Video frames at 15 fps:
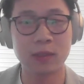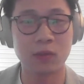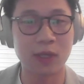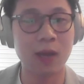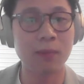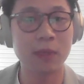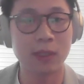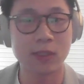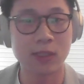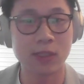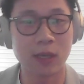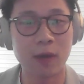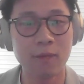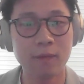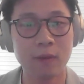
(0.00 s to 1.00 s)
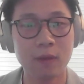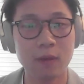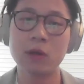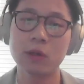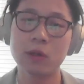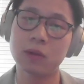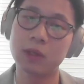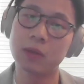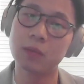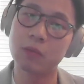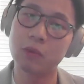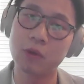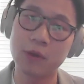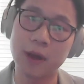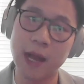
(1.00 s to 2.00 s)
your company itself or
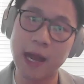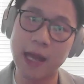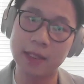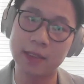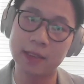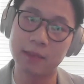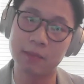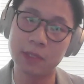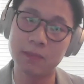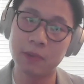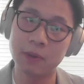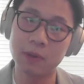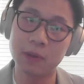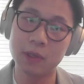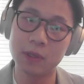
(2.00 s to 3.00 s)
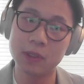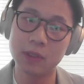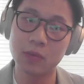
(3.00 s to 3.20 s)
looking more at the people?